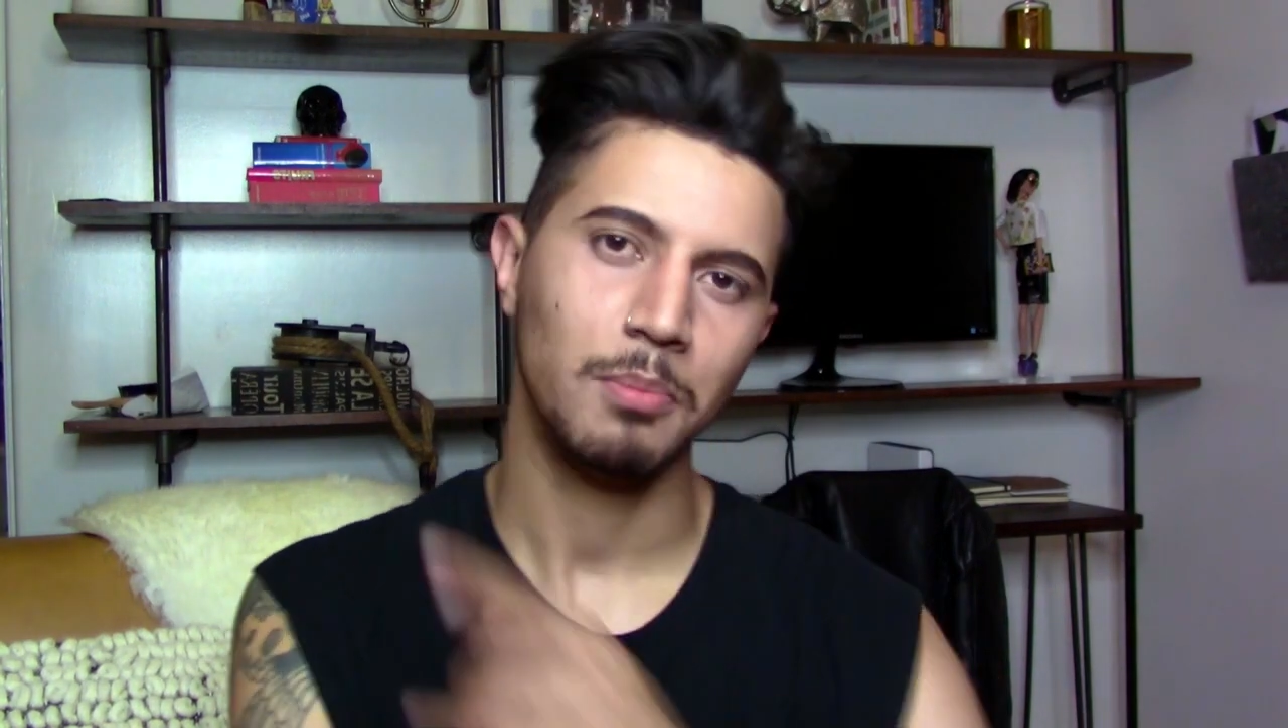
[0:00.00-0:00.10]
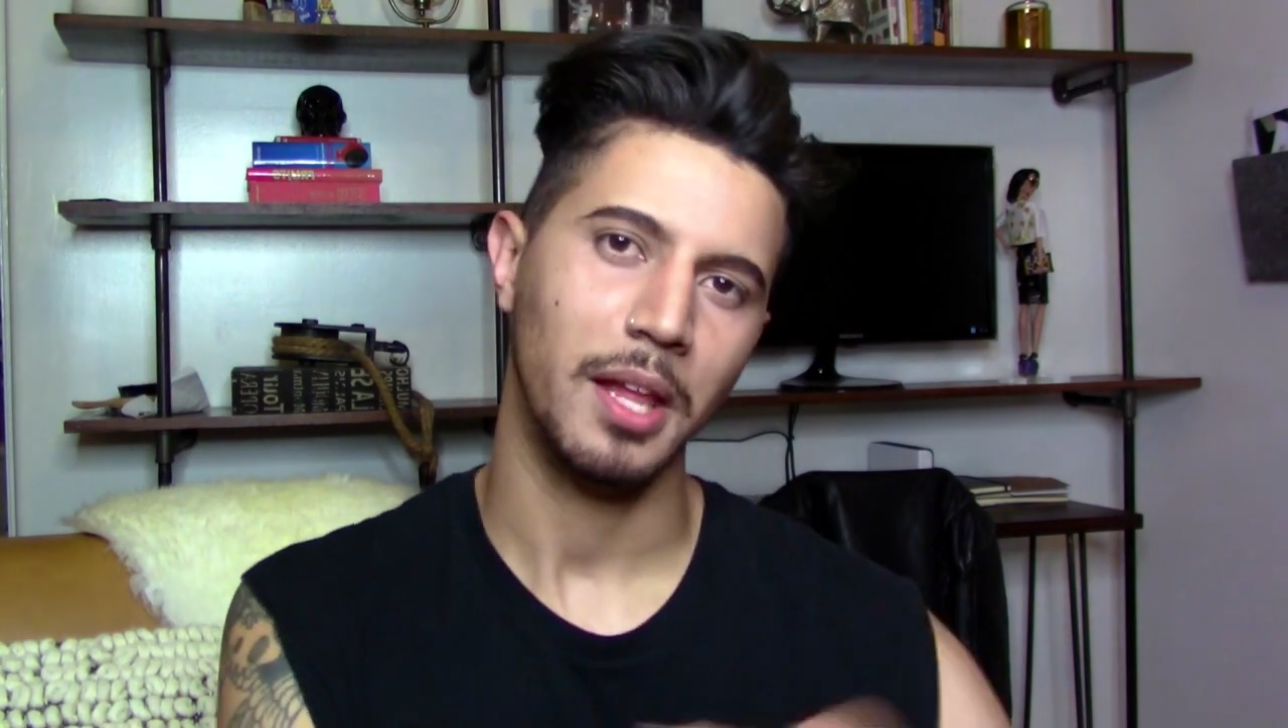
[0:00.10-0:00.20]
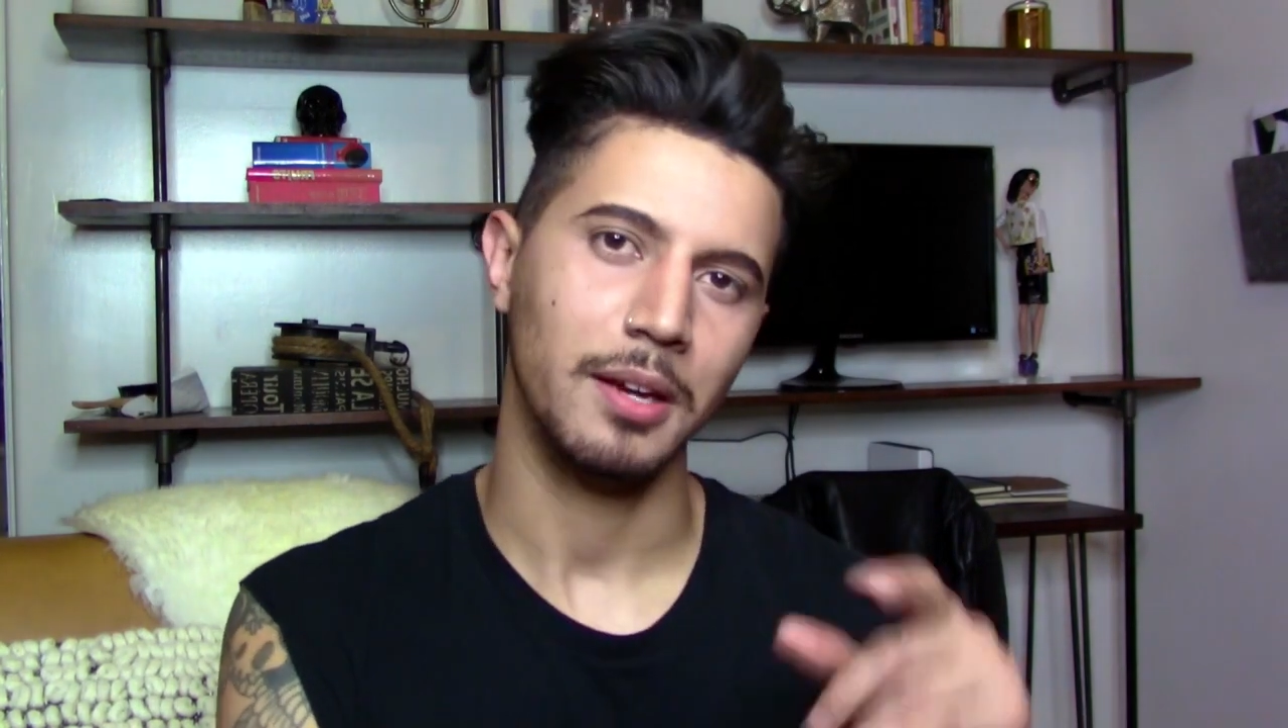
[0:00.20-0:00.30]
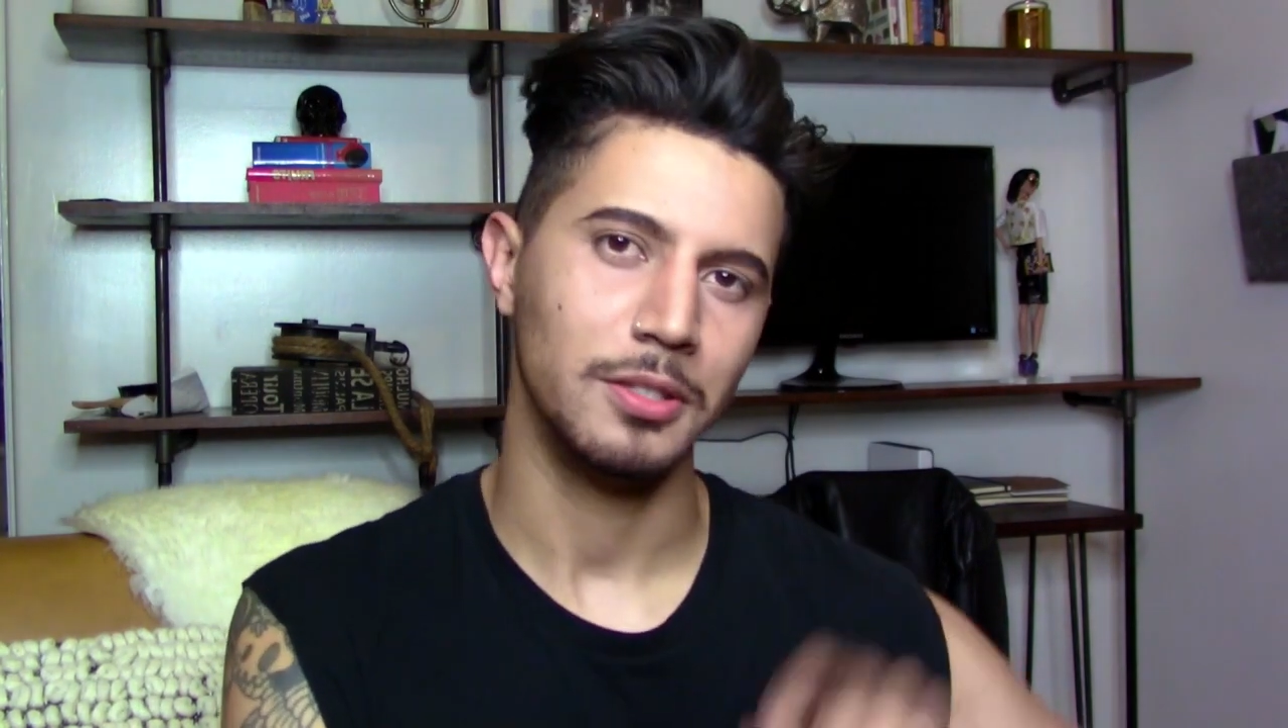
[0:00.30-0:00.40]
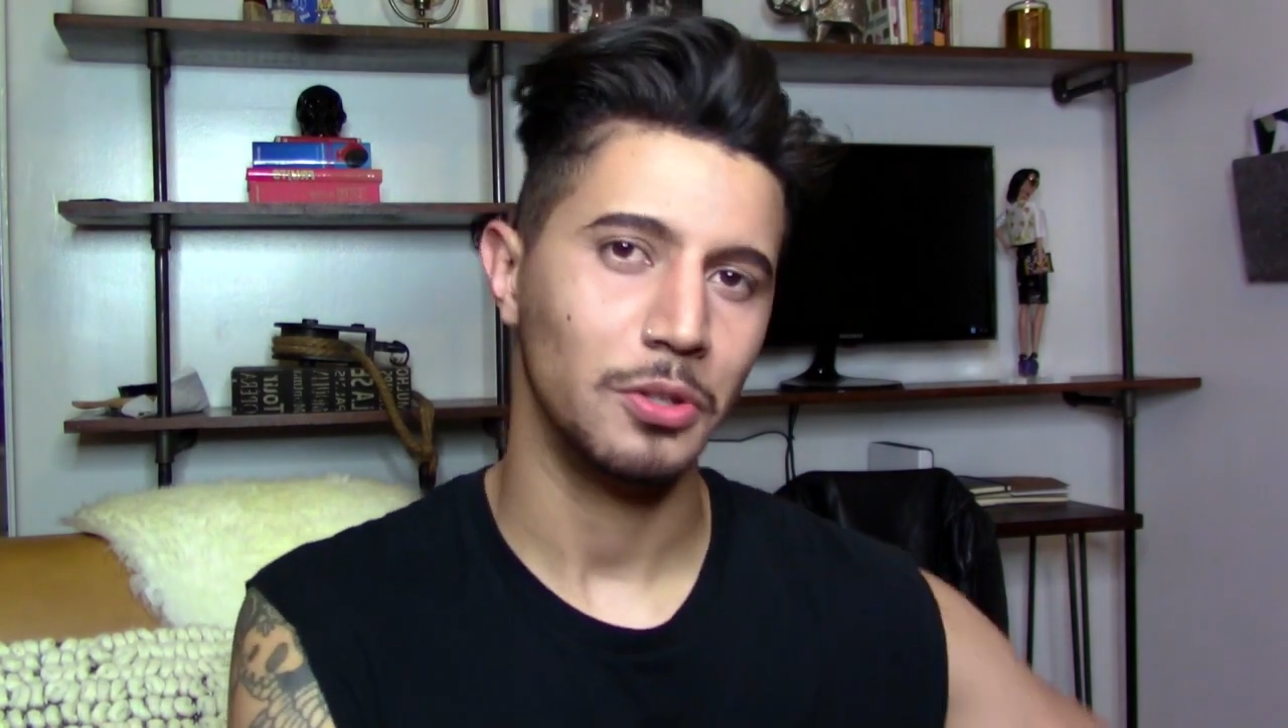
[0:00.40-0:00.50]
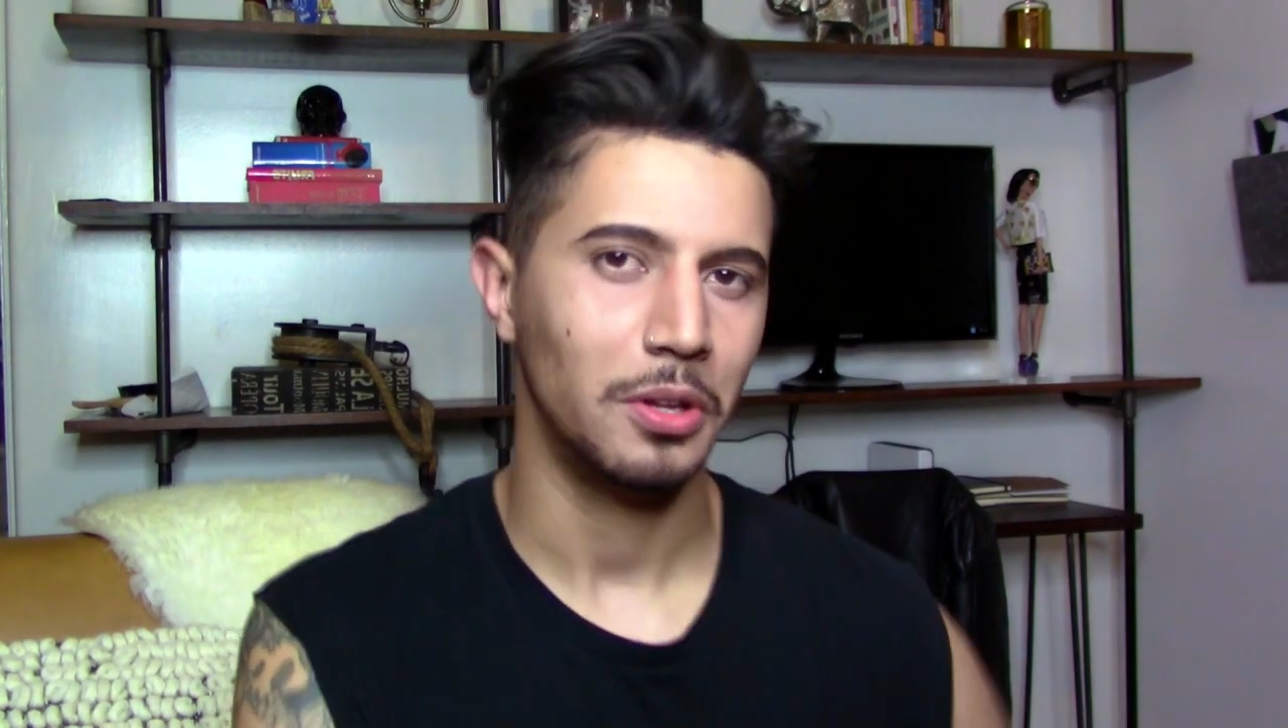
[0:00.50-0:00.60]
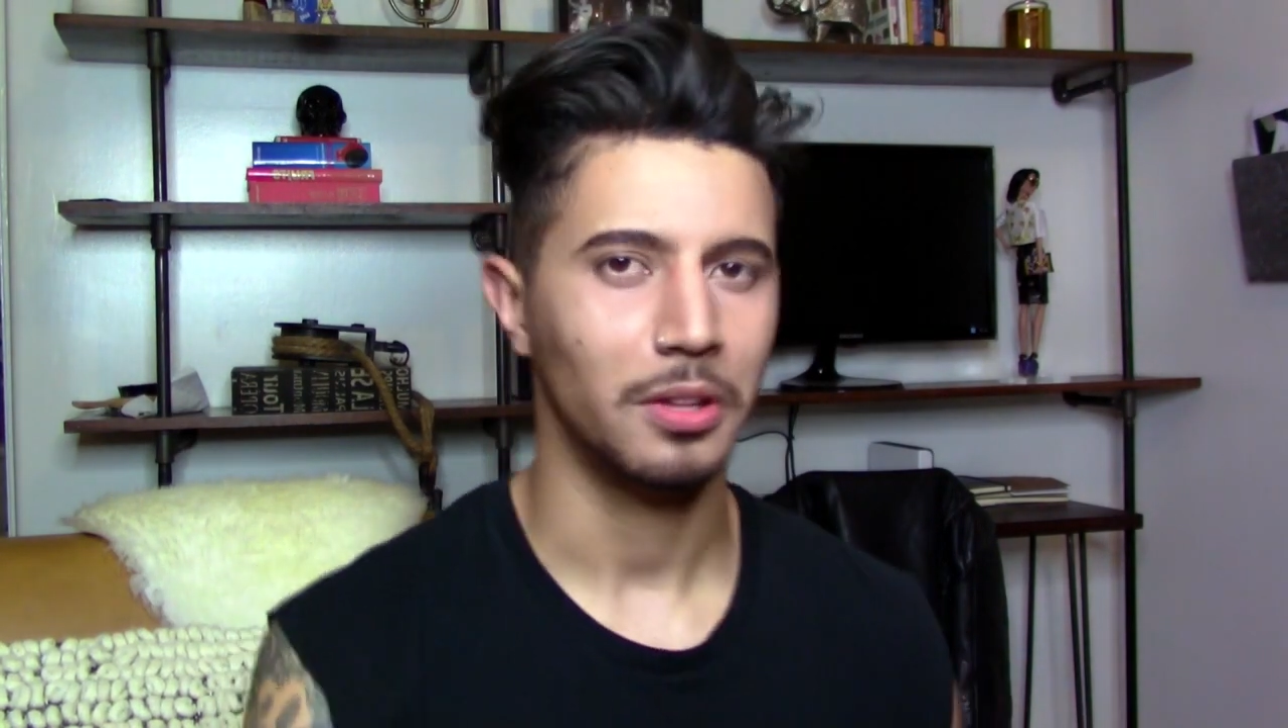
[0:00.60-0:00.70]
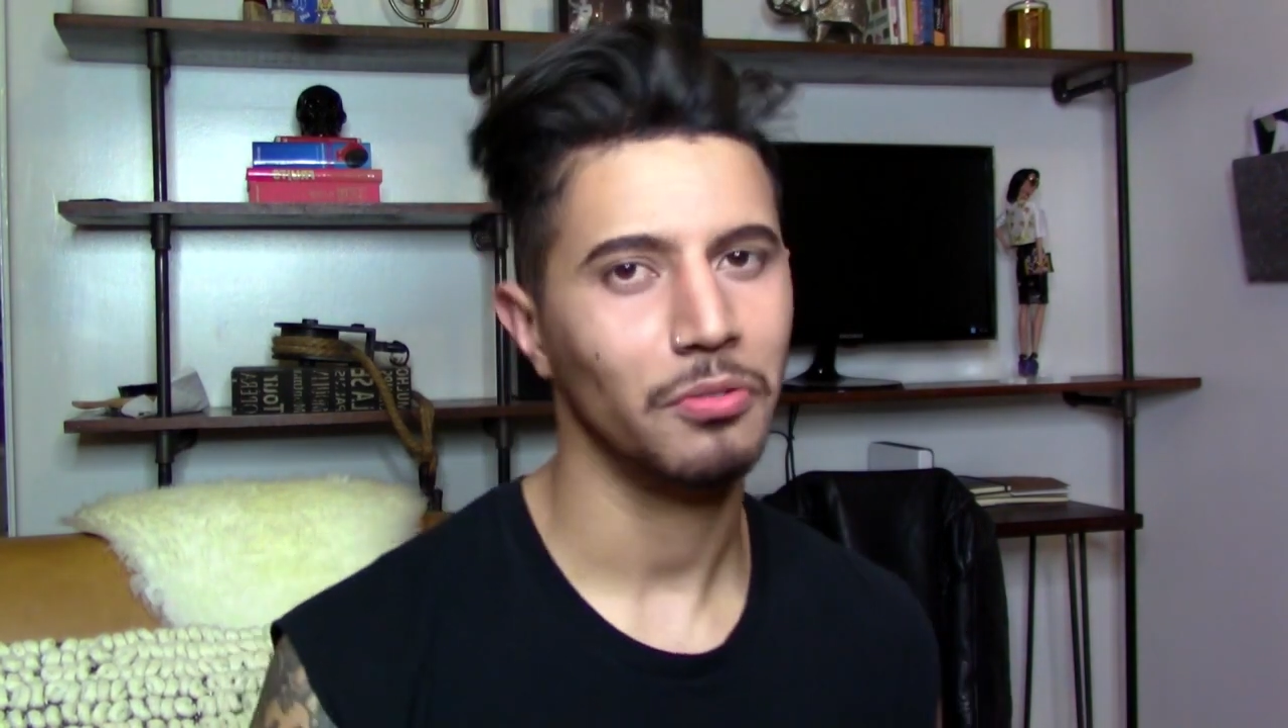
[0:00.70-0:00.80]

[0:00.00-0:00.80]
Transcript: plan on doing